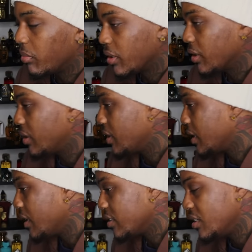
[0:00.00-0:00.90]
my
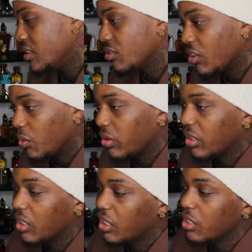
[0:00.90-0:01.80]
God, she's going to
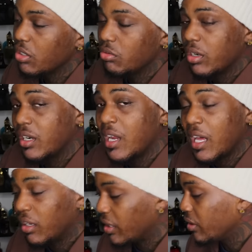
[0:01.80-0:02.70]
want to hug you and
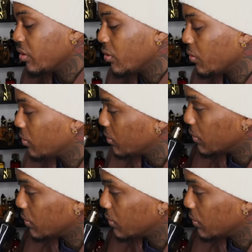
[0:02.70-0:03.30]
not let go.